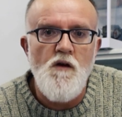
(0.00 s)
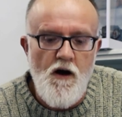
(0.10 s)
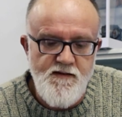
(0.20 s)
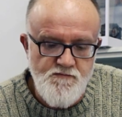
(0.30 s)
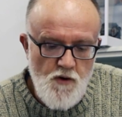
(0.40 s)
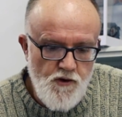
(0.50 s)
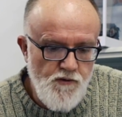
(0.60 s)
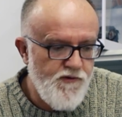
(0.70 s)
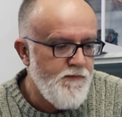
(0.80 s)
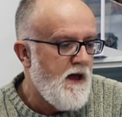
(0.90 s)
nice
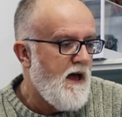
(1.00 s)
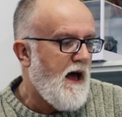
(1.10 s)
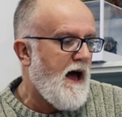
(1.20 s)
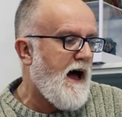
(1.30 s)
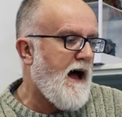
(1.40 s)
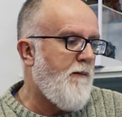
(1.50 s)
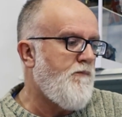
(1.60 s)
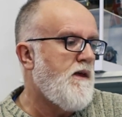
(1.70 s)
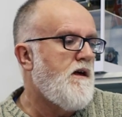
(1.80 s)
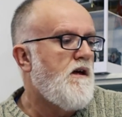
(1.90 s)
models.
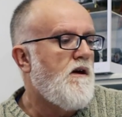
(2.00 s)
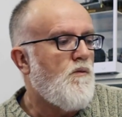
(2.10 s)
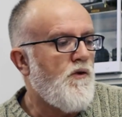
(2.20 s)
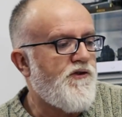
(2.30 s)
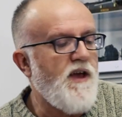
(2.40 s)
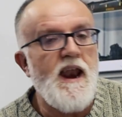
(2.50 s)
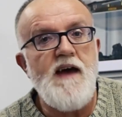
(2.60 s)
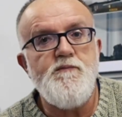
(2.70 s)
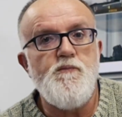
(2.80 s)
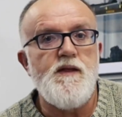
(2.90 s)
We'll
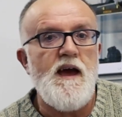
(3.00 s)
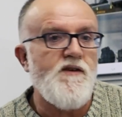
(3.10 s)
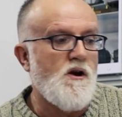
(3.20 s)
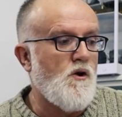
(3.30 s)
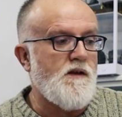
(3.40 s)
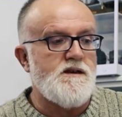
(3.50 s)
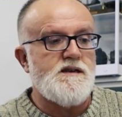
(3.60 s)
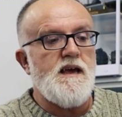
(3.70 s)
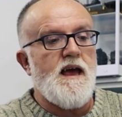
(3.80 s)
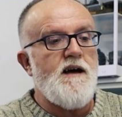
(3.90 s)
start with having a look at the
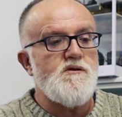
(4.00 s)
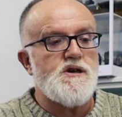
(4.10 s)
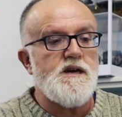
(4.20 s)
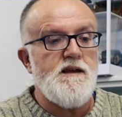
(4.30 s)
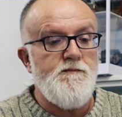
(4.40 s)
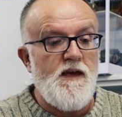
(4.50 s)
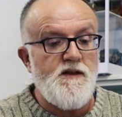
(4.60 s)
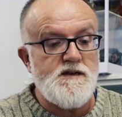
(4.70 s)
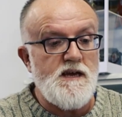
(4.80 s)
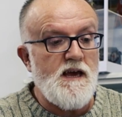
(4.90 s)
decal sheet. Now
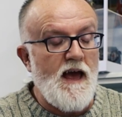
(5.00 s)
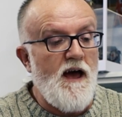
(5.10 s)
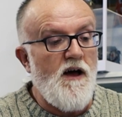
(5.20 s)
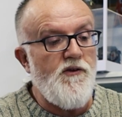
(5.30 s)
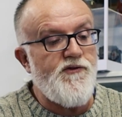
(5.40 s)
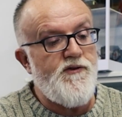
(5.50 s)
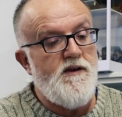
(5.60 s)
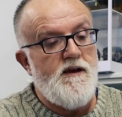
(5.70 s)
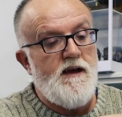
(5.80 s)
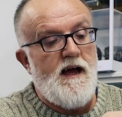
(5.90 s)
the decals,
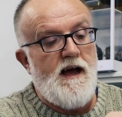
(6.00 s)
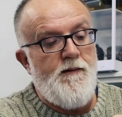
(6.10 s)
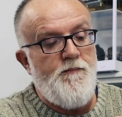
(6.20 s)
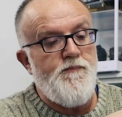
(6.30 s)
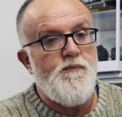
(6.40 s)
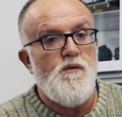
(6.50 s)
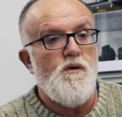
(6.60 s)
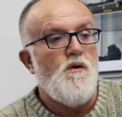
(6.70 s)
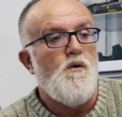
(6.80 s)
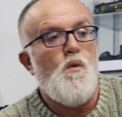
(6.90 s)

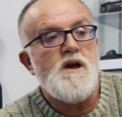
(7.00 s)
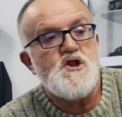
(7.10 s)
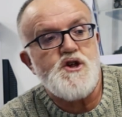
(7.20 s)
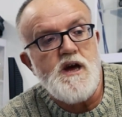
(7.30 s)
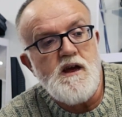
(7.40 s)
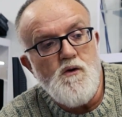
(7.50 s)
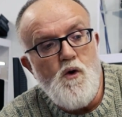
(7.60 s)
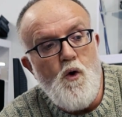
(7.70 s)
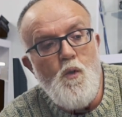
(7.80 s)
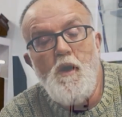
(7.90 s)
one sheet, all